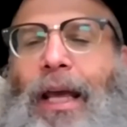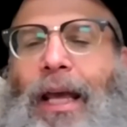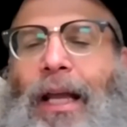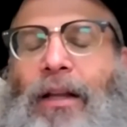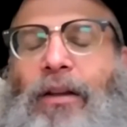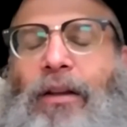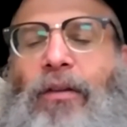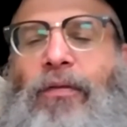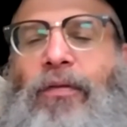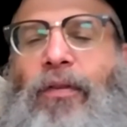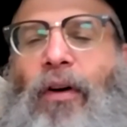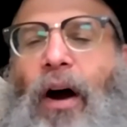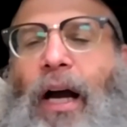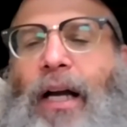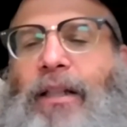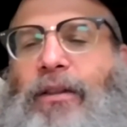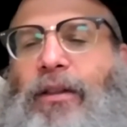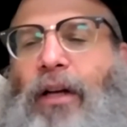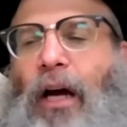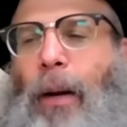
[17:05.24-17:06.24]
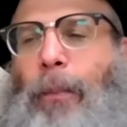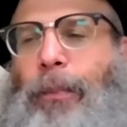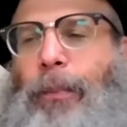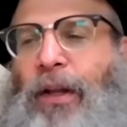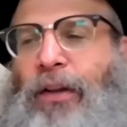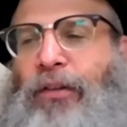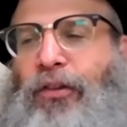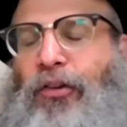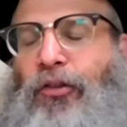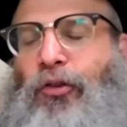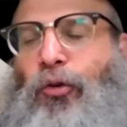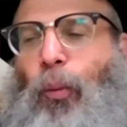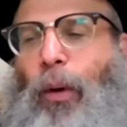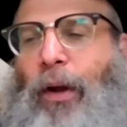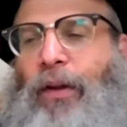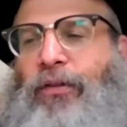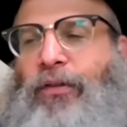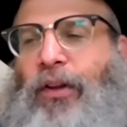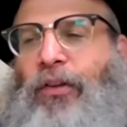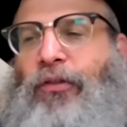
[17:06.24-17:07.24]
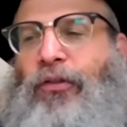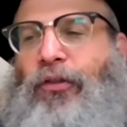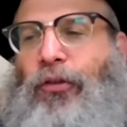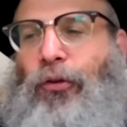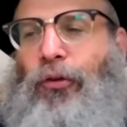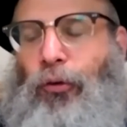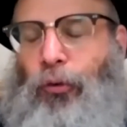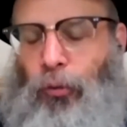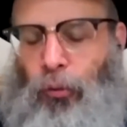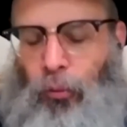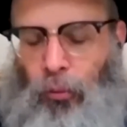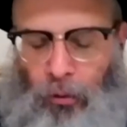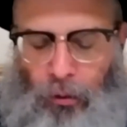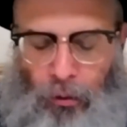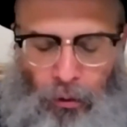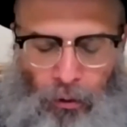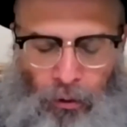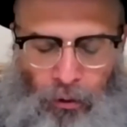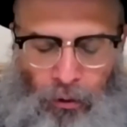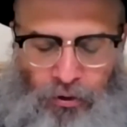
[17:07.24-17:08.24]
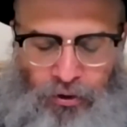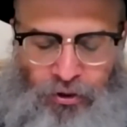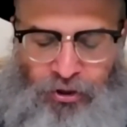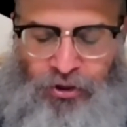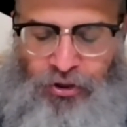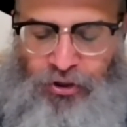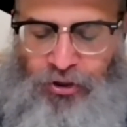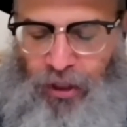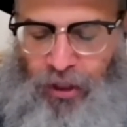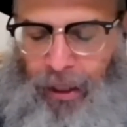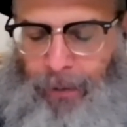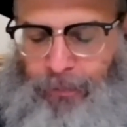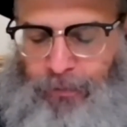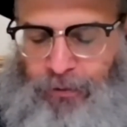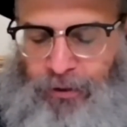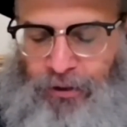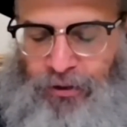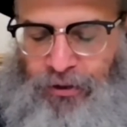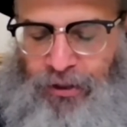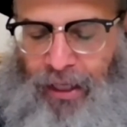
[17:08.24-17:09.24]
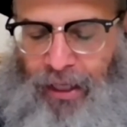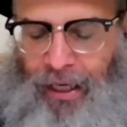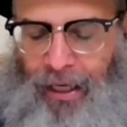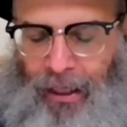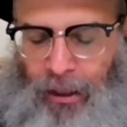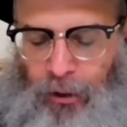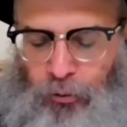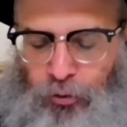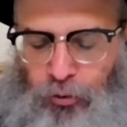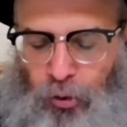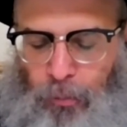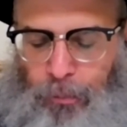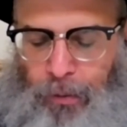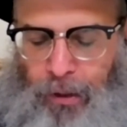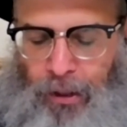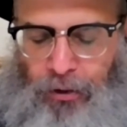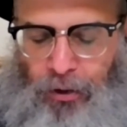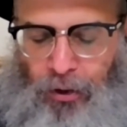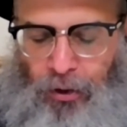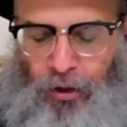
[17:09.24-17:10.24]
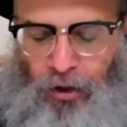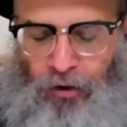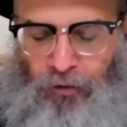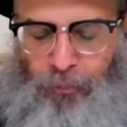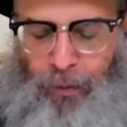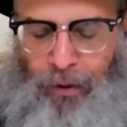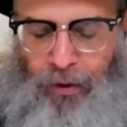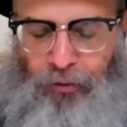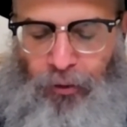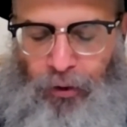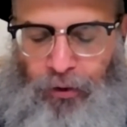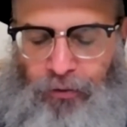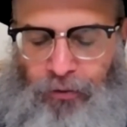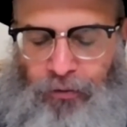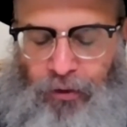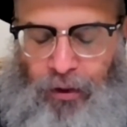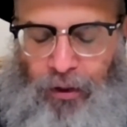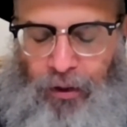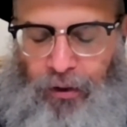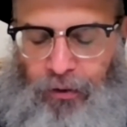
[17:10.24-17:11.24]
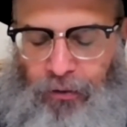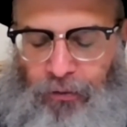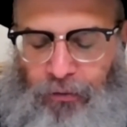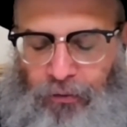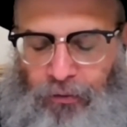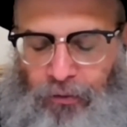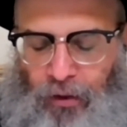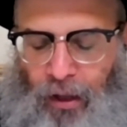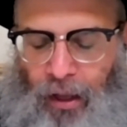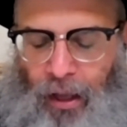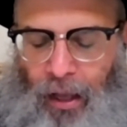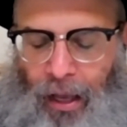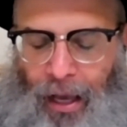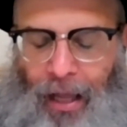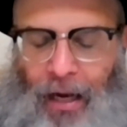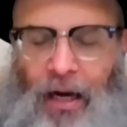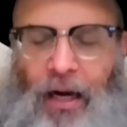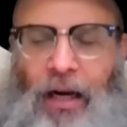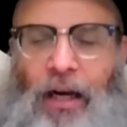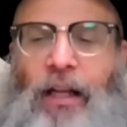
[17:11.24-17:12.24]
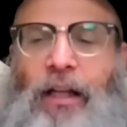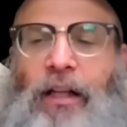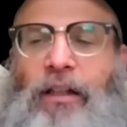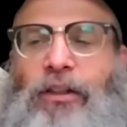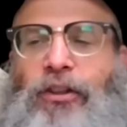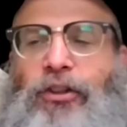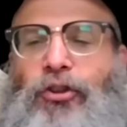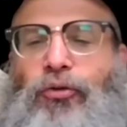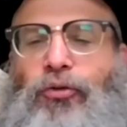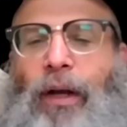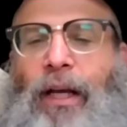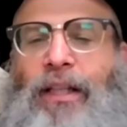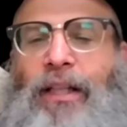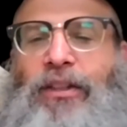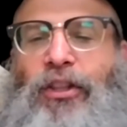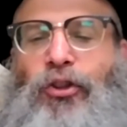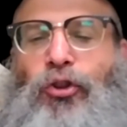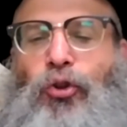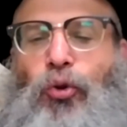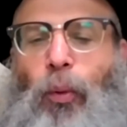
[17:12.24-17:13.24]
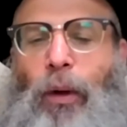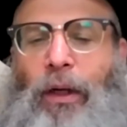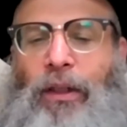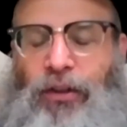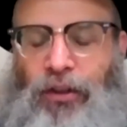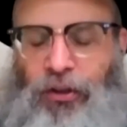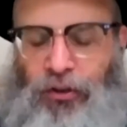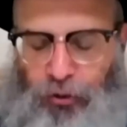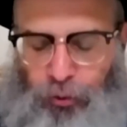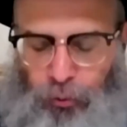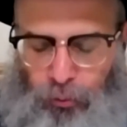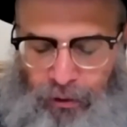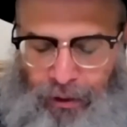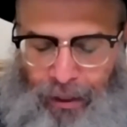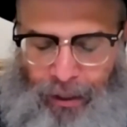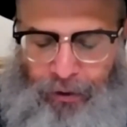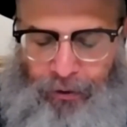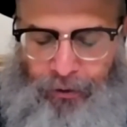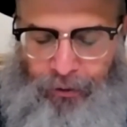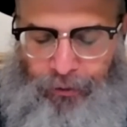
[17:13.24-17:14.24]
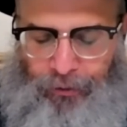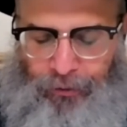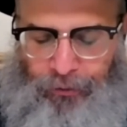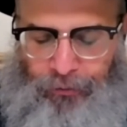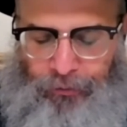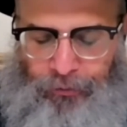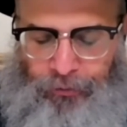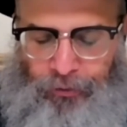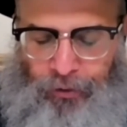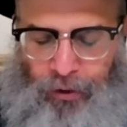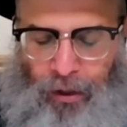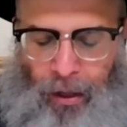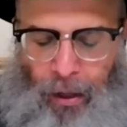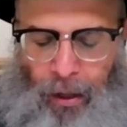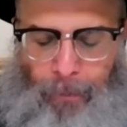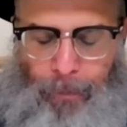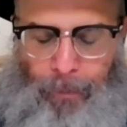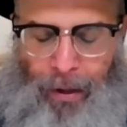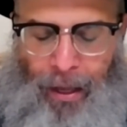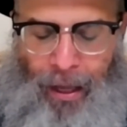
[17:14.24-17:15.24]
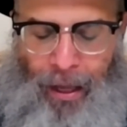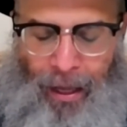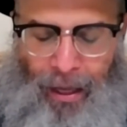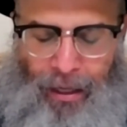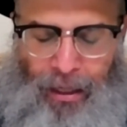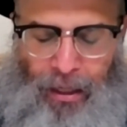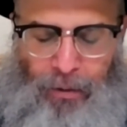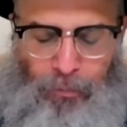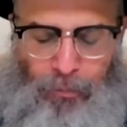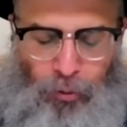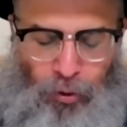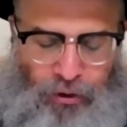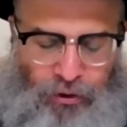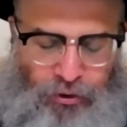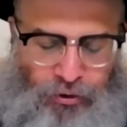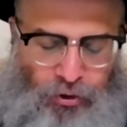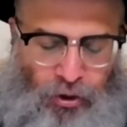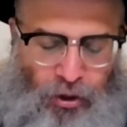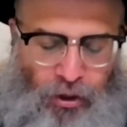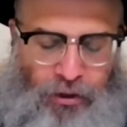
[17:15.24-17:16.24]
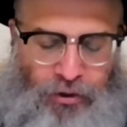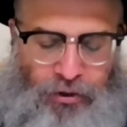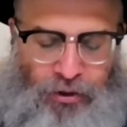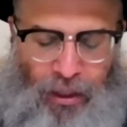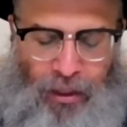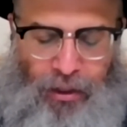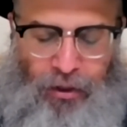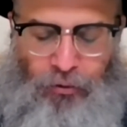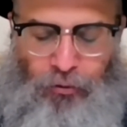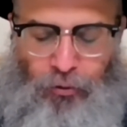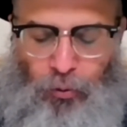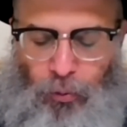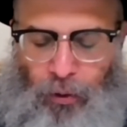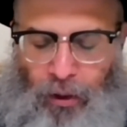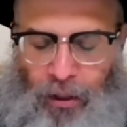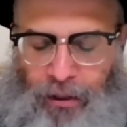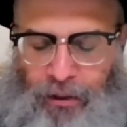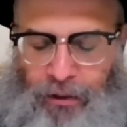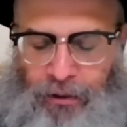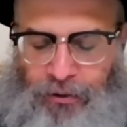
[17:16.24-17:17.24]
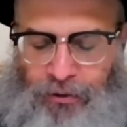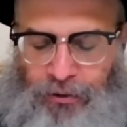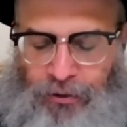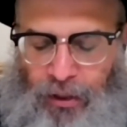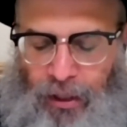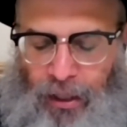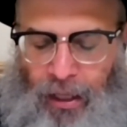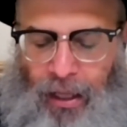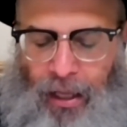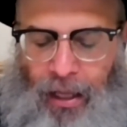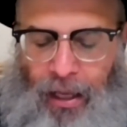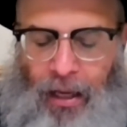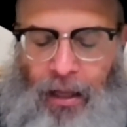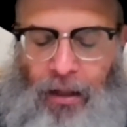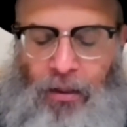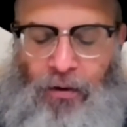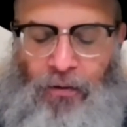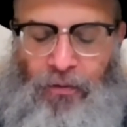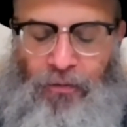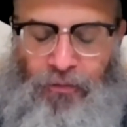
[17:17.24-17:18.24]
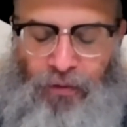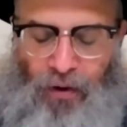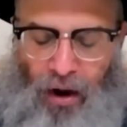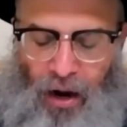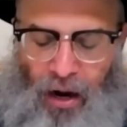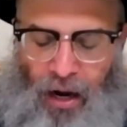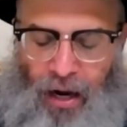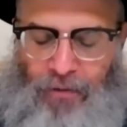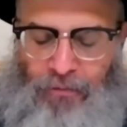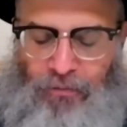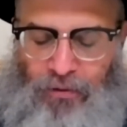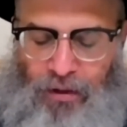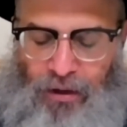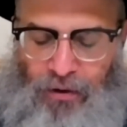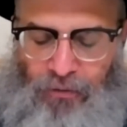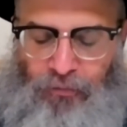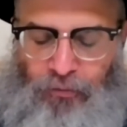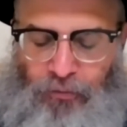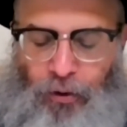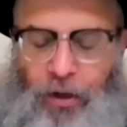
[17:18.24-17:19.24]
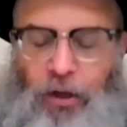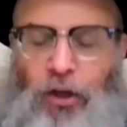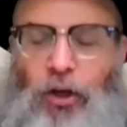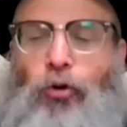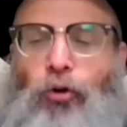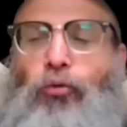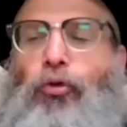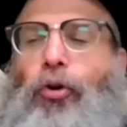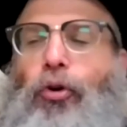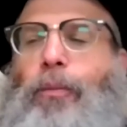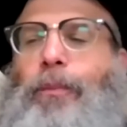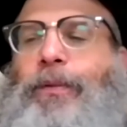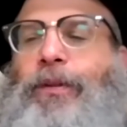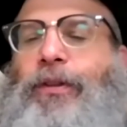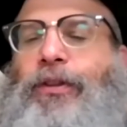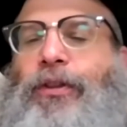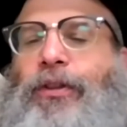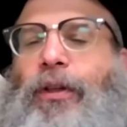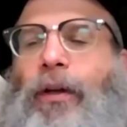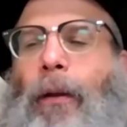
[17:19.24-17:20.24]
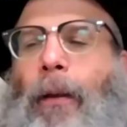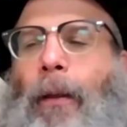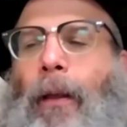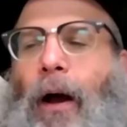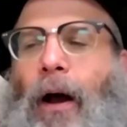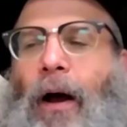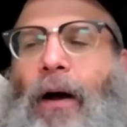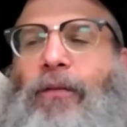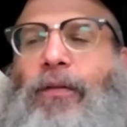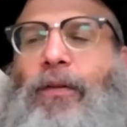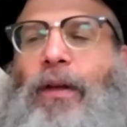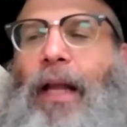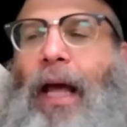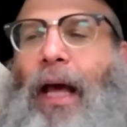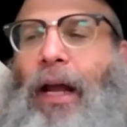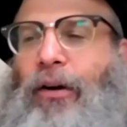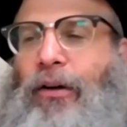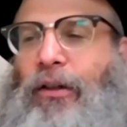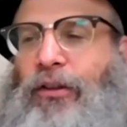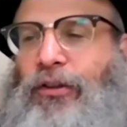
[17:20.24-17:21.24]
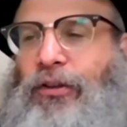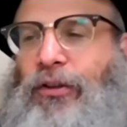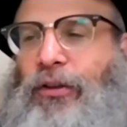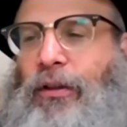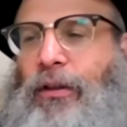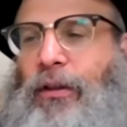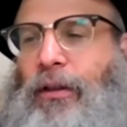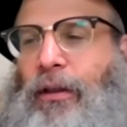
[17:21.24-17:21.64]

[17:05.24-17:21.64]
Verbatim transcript: It divides up into 22 shapes and sounds with bita chaf beis oisias, and it illustrates in 22 letters. Behei moitzos hayiduas in the five different groups of letters.